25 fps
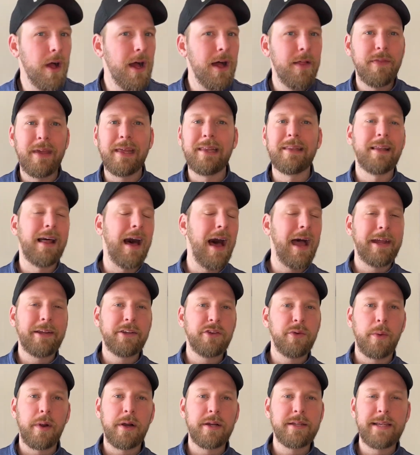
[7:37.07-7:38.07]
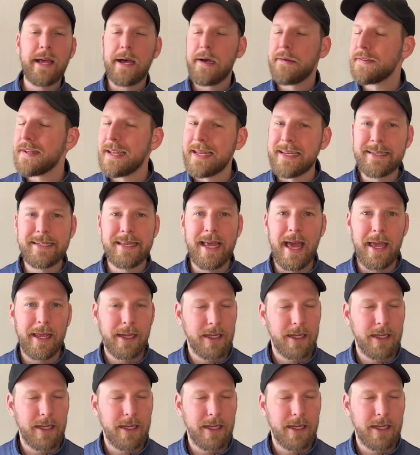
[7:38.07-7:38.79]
than lying to ourselves and saying,